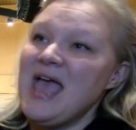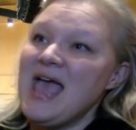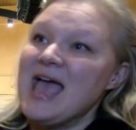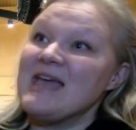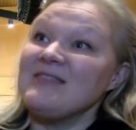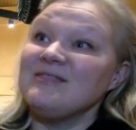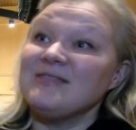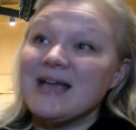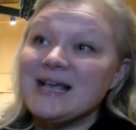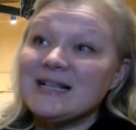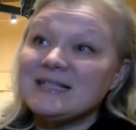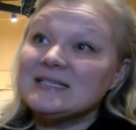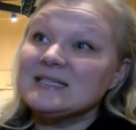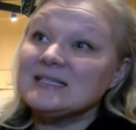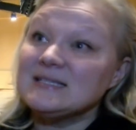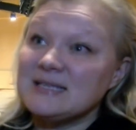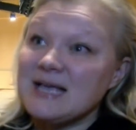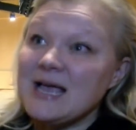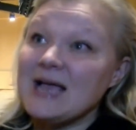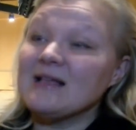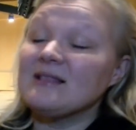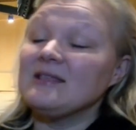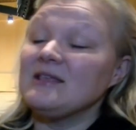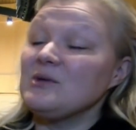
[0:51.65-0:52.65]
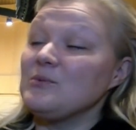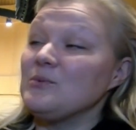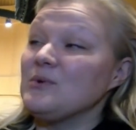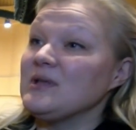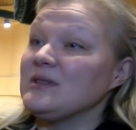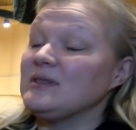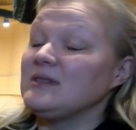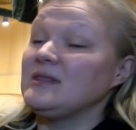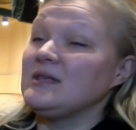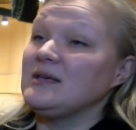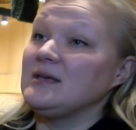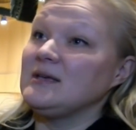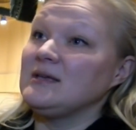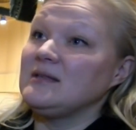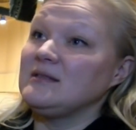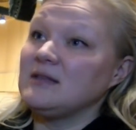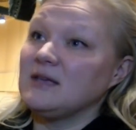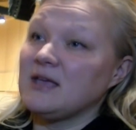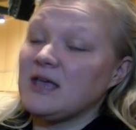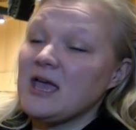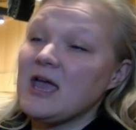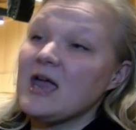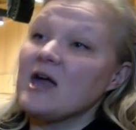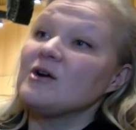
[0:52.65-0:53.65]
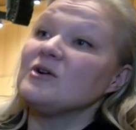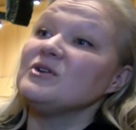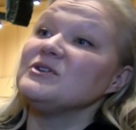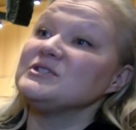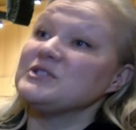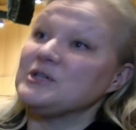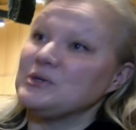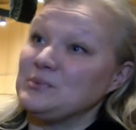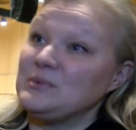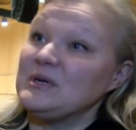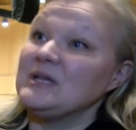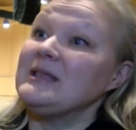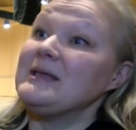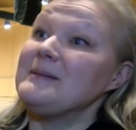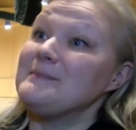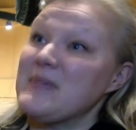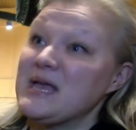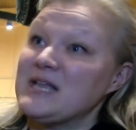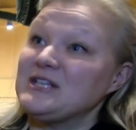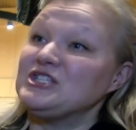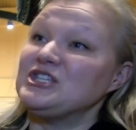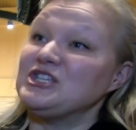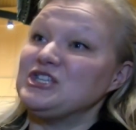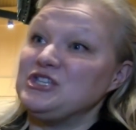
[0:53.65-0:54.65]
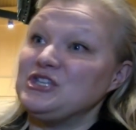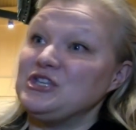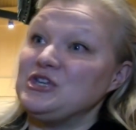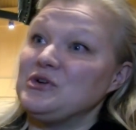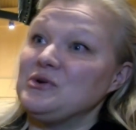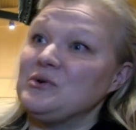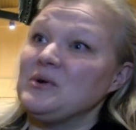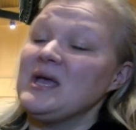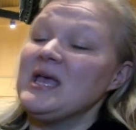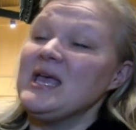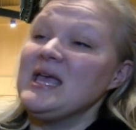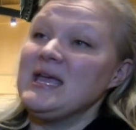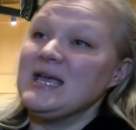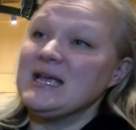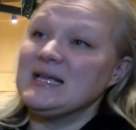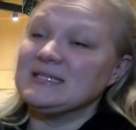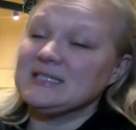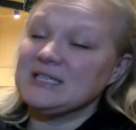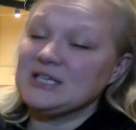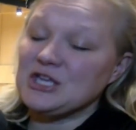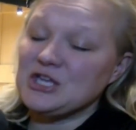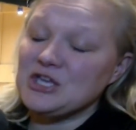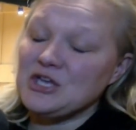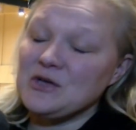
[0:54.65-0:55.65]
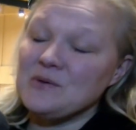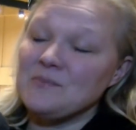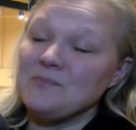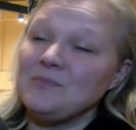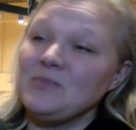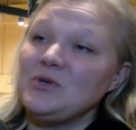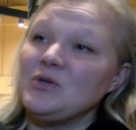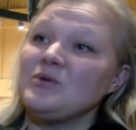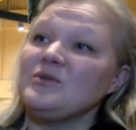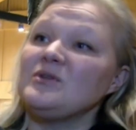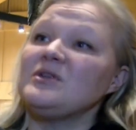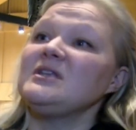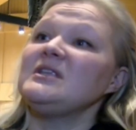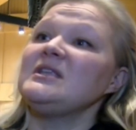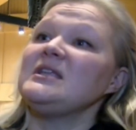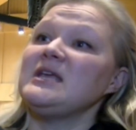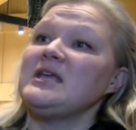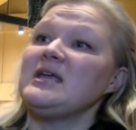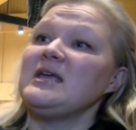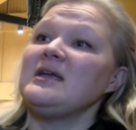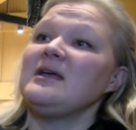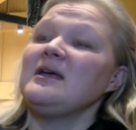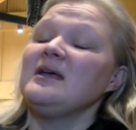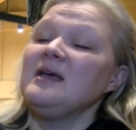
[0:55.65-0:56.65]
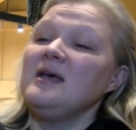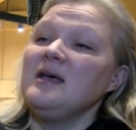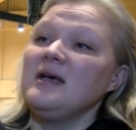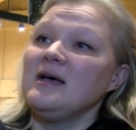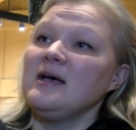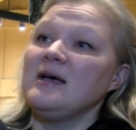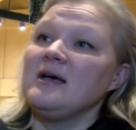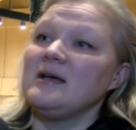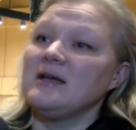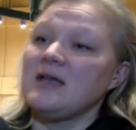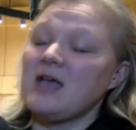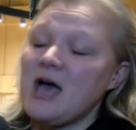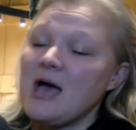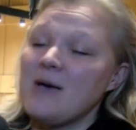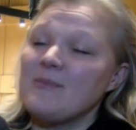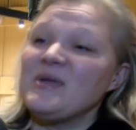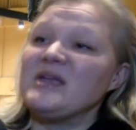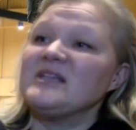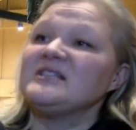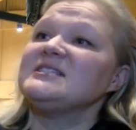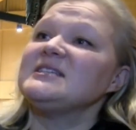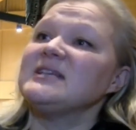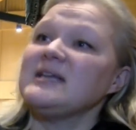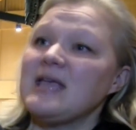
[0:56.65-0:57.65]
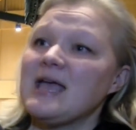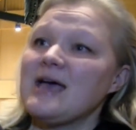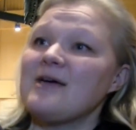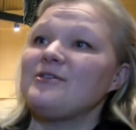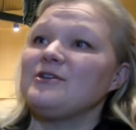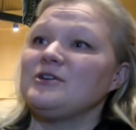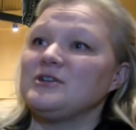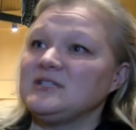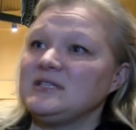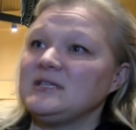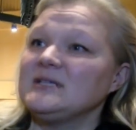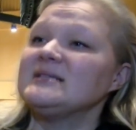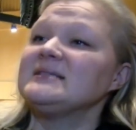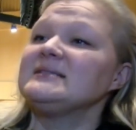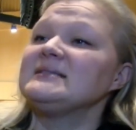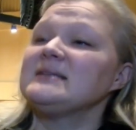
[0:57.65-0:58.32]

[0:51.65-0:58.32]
And that's exactly what the carols are really meant to do. It's a community coming together to